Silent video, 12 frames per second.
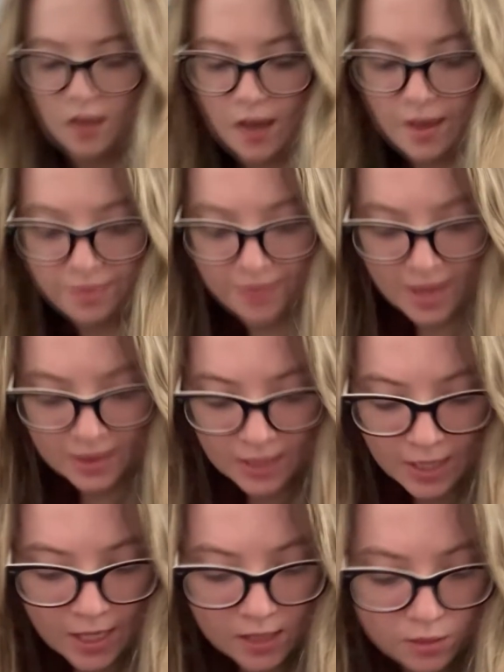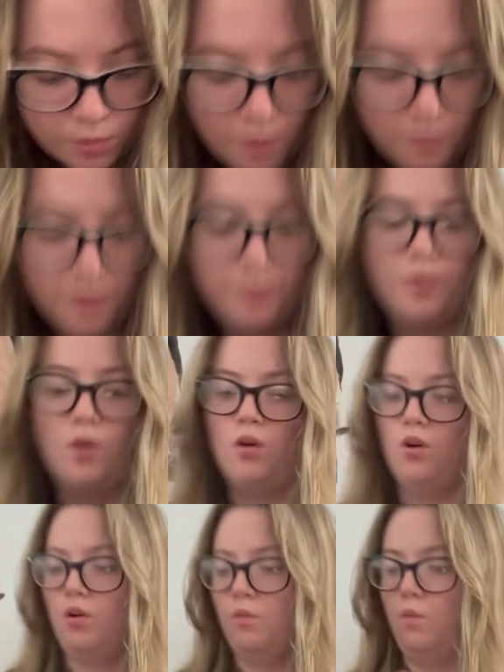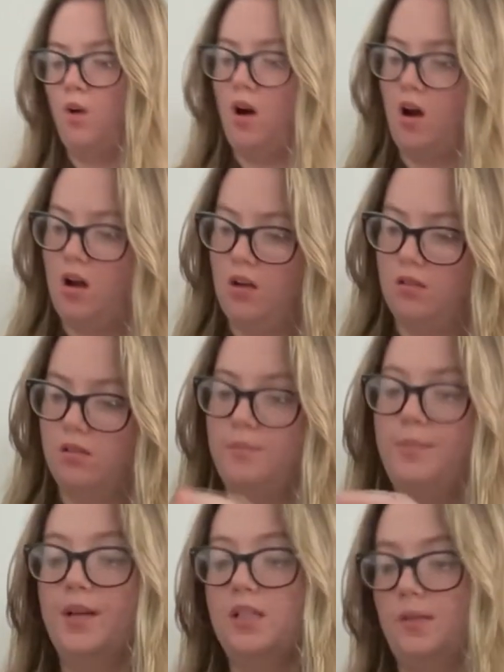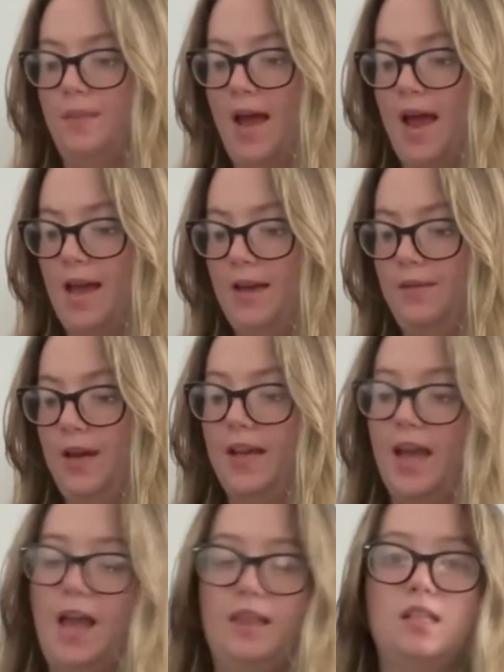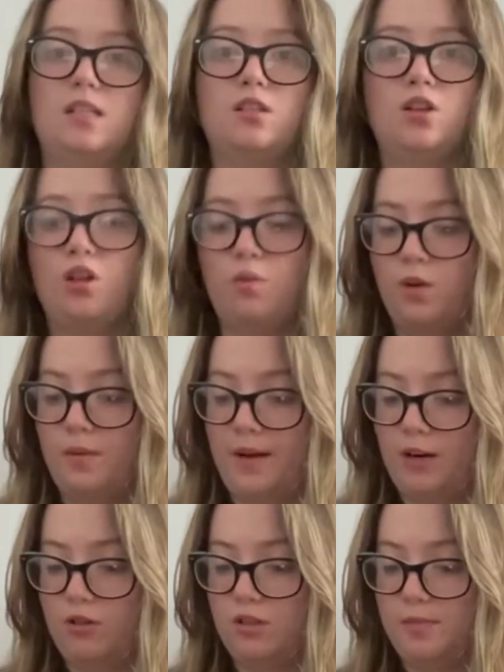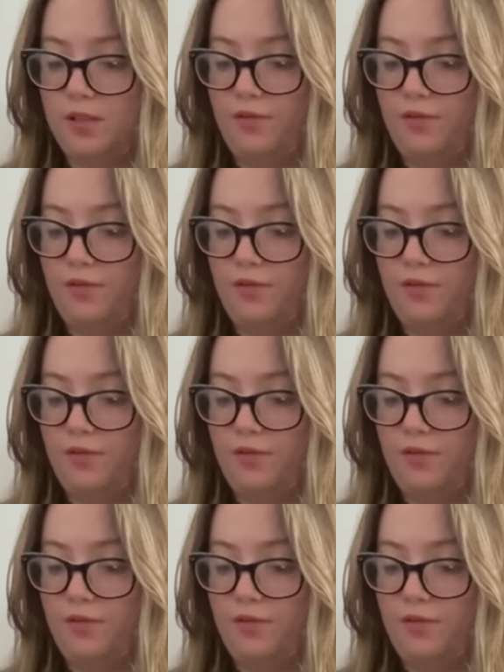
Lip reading: And then the last one we bought was Butter Bear. Again, this is another one of my Christmas